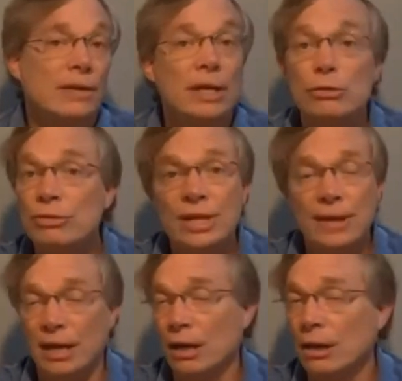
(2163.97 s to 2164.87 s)
And that, you
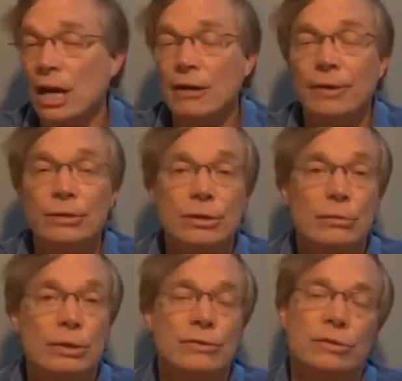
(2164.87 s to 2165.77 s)
see that on a lot of other
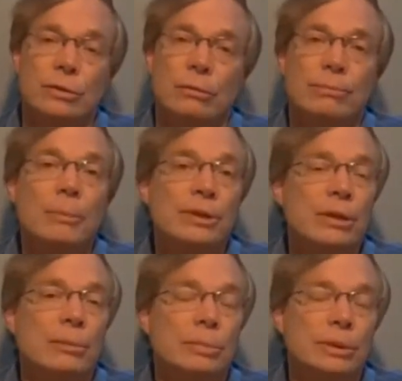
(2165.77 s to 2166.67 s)
tokens too, pump
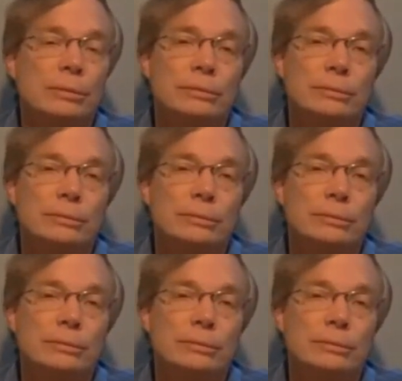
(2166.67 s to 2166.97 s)
and dump.